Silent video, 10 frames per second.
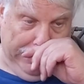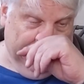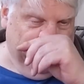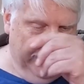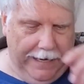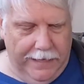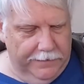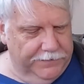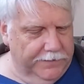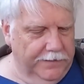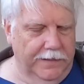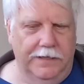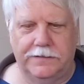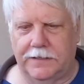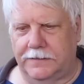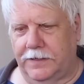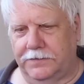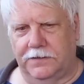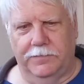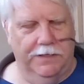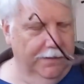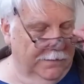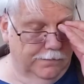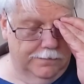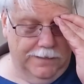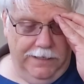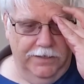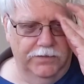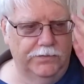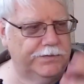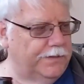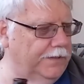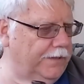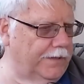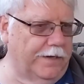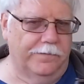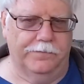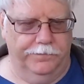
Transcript: the anise in the yeast, that tells to me they use the